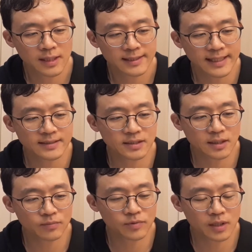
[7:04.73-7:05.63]
that
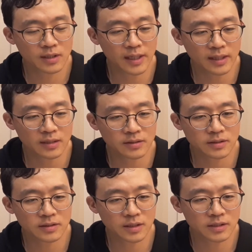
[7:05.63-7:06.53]
something
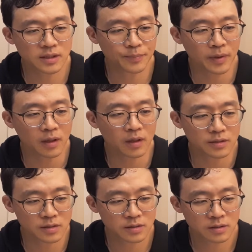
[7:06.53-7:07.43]
else is the
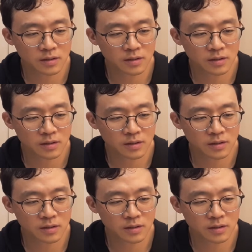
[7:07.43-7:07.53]
part